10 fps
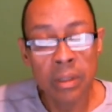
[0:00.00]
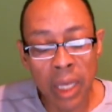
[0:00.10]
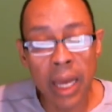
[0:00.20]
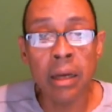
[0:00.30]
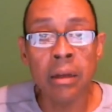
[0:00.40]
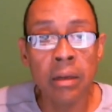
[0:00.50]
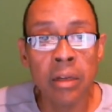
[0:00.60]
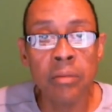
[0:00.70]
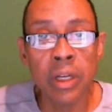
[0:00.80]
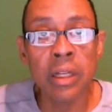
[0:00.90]
Yeah,
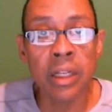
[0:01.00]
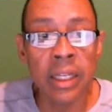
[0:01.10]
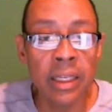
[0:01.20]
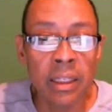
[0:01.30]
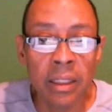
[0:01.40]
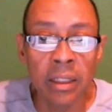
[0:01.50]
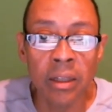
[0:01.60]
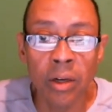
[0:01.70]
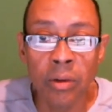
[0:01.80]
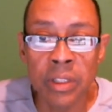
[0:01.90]
admittedly,
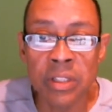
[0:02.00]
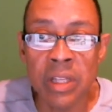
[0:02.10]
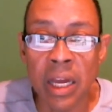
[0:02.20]
it's